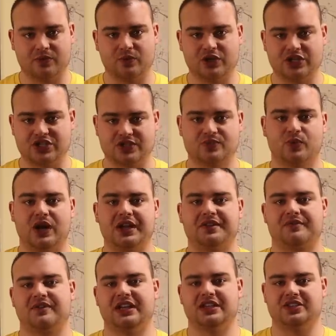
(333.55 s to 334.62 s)
which is why
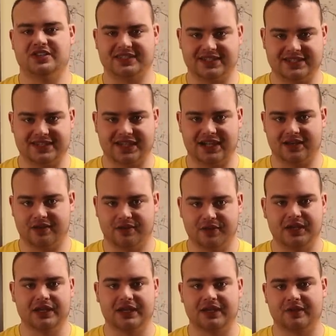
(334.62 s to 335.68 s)
the range is designed
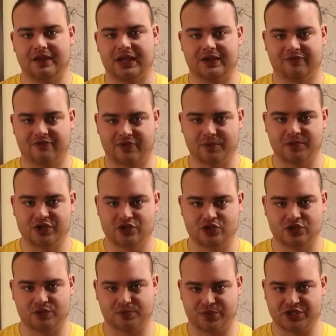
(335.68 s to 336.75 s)
thinking that from the
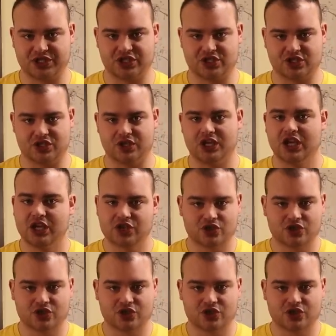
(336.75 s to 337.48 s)
shooting position,